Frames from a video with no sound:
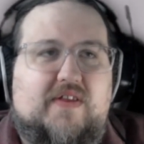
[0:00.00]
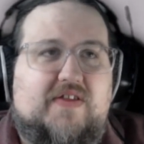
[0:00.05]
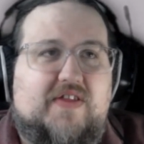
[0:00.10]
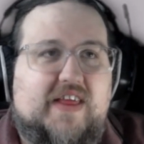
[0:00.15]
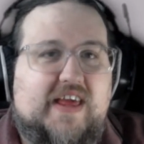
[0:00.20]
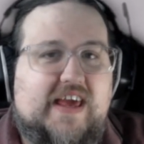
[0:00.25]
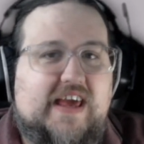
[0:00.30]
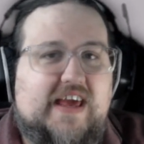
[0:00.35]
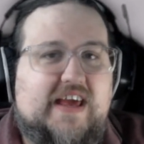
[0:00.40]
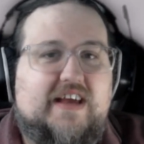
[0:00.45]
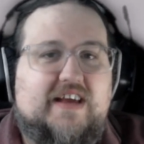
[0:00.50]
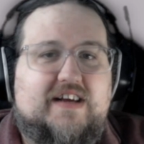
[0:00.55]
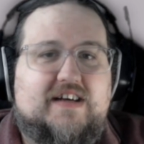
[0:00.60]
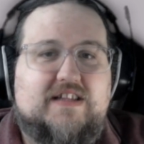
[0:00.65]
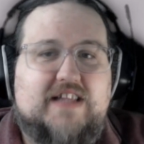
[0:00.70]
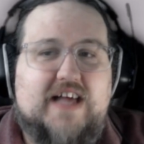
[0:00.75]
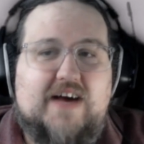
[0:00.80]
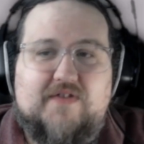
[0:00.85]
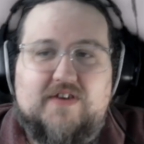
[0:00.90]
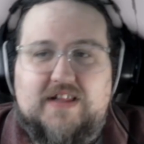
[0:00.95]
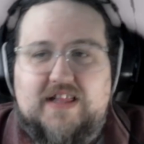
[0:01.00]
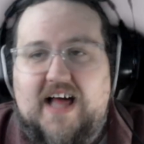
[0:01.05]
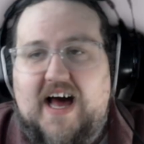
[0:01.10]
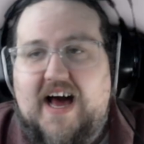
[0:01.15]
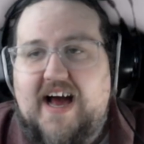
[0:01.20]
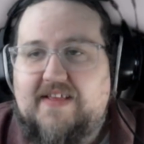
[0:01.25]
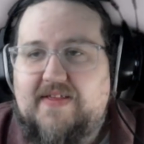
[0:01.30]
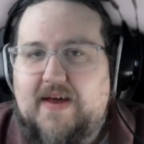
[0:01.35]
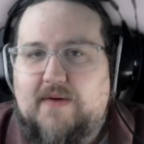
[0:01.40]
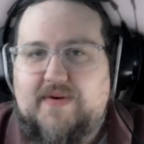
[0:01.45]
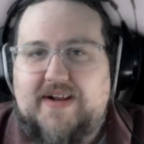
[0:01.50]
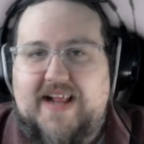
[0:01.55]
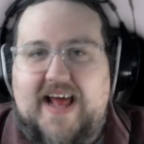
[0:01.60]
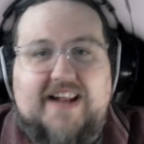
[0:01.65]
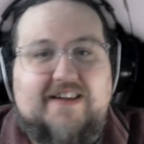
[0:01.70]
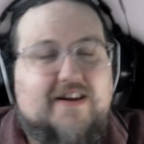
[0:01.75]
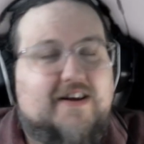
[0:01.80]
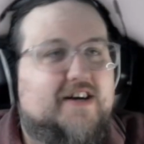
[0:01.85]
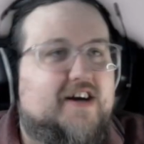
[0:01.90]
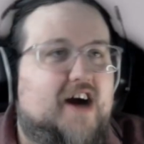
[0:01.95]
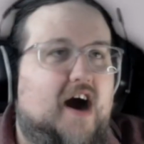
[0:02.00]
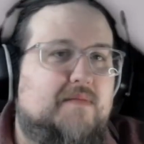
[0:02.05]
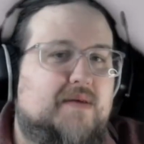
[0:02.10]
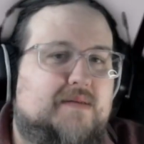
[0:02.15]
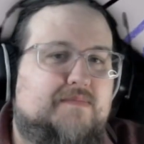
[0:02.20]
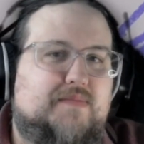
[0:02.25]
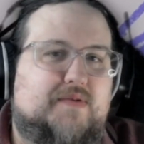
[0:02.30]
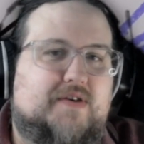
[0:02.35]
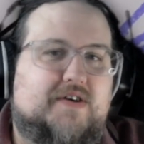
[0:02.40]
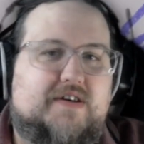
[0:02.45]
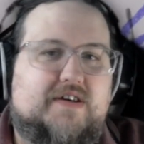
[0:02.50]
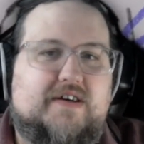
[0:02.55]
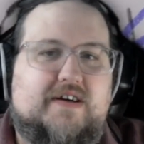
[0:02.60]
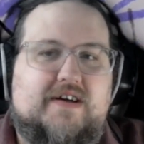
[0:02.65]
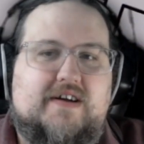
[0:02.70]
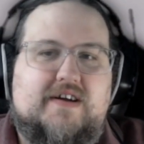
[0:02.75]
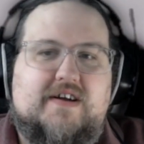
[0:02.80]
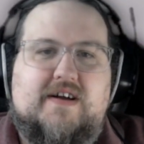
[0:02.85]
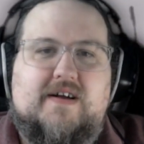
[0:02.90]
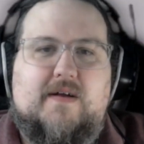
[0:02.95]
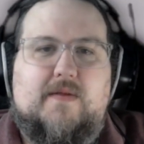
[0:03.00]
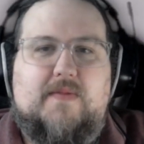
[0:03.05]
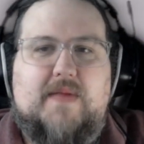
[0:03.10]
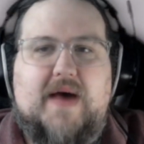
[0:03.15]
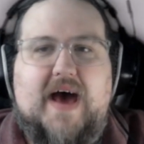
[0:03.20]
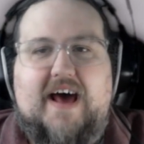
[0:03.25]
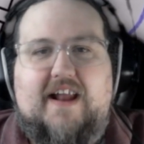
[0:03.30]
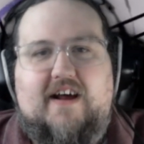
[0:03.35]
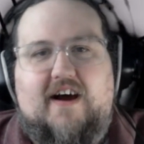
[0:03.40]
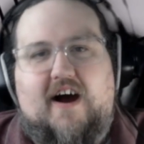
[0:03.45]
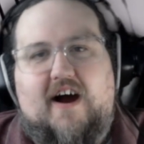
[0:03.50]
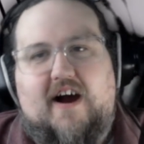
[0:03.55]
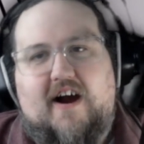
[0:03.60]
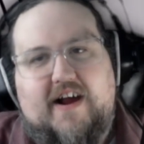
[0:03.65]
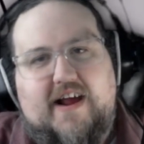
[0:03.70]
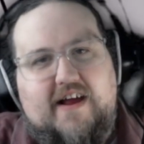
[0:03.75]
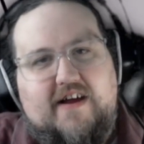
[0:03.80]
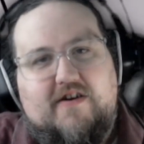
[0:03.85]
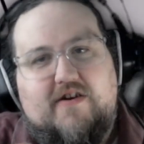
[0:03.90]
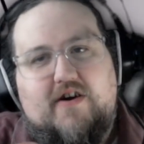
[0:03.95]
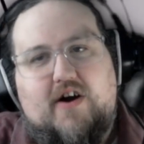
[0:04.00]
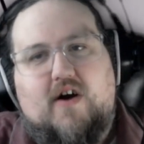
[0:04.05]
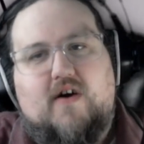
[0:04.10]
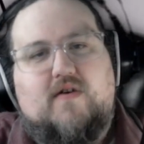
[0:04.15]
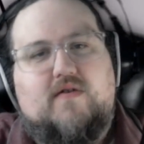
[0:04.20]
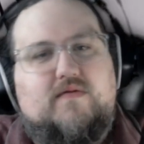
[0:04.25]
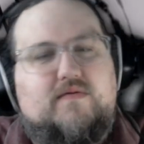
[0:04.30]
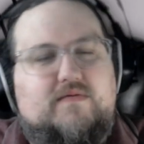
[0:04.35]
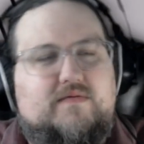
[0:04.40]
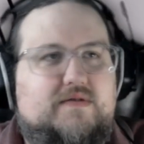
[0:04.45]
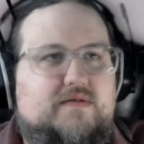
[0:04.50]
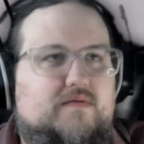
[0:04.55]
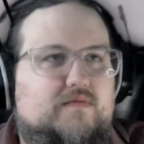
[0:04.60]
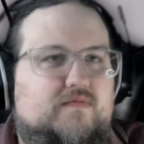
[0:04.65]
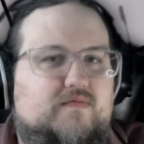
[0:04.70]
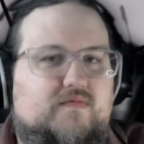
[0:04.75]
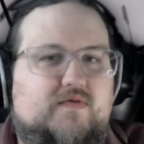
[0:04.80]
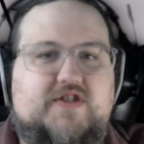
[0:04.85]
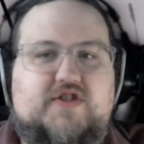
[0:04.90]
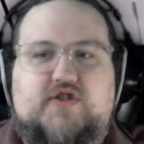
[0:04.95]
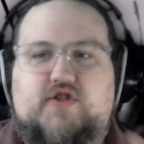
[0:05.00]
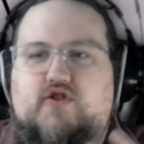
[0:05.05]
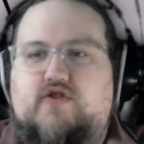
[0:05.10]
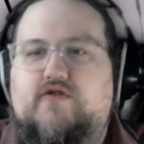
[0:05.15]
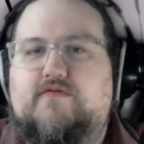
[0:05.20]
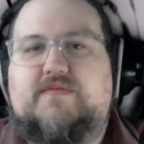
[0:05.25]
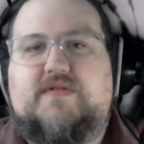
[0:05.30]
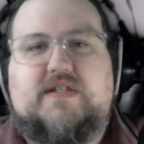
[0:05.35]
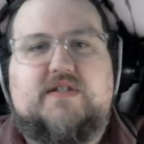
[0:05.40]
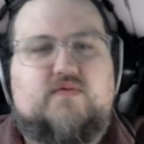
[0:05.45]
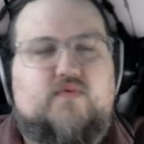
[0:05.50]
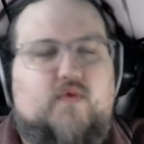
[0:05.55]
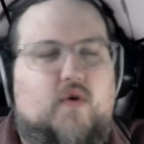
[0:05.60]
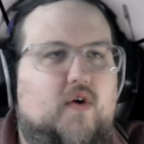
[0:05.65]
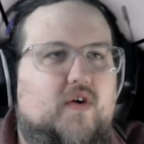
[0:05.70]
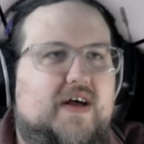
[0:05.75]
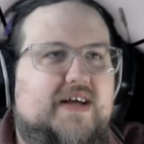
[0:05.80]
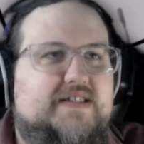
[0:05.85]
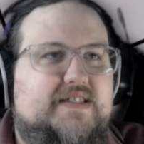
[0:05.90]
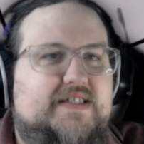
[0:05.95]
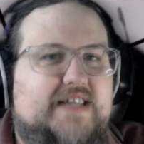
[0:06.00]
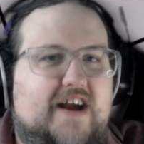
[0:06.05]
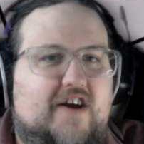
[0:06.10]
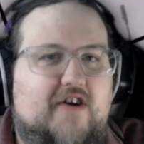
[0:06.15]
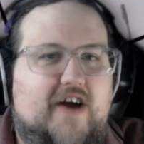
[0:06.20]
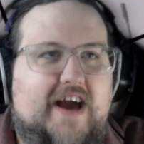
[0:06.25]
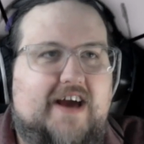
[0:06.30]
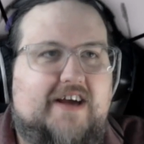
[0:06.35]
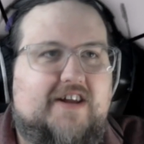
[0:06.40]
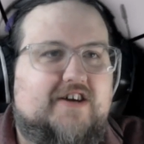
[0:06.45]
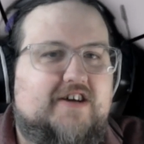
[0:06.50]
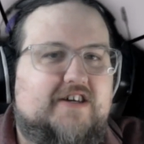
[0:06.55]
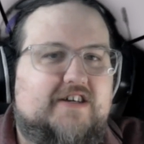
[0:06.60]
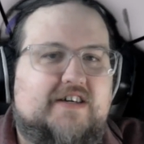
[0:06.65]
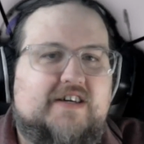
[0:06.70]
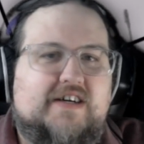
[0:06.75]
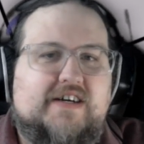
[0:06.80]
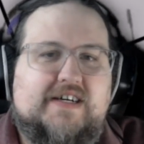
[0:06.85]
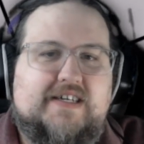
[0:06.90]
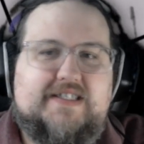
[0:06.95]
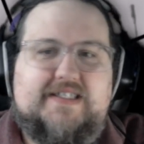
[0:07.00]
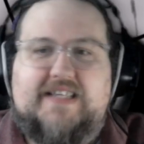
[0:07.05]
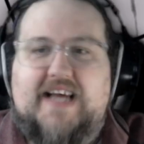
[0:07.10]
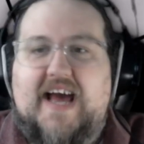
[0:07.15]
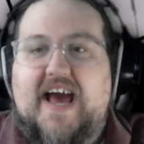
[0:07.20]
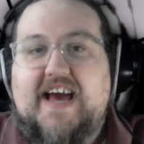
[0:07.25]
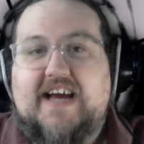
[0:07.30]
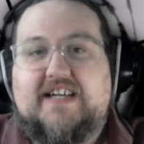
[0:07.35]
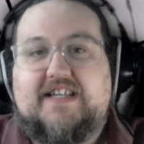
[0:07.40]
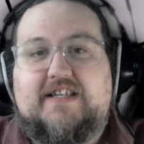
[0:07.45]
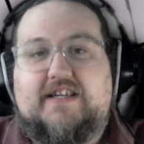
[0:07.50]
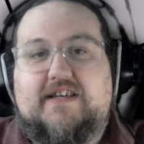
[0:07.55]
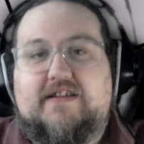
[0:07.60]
the clever line that would end our comic book, that our hero resumes his role as narrator, saying to